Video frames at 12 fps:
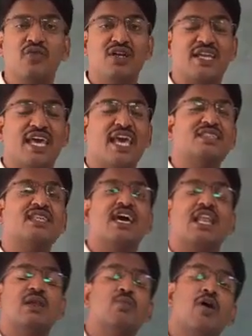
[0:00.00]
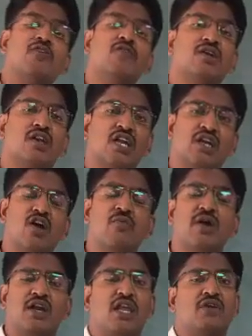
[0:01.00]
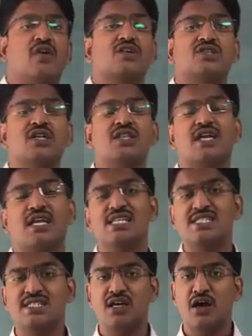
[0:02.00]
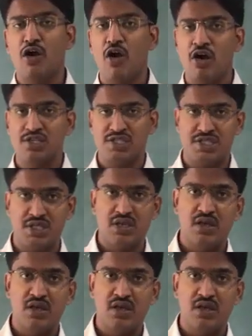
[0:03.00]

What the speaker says: We take the help of trigonometric function, that is cos.